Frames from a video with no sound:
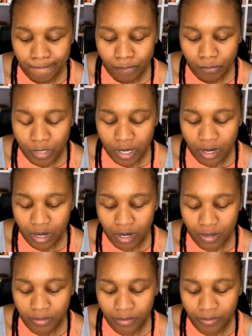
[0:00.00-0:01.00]

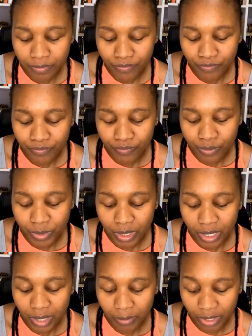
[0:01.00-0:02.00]
I'm
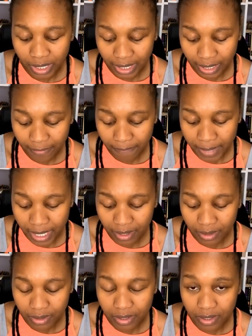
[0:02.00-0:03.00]
going to get a male
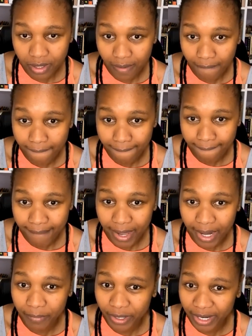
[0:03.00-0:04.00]
and I'm
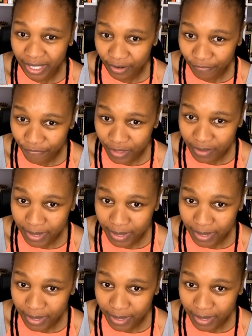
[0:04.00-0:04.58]
going to get a female.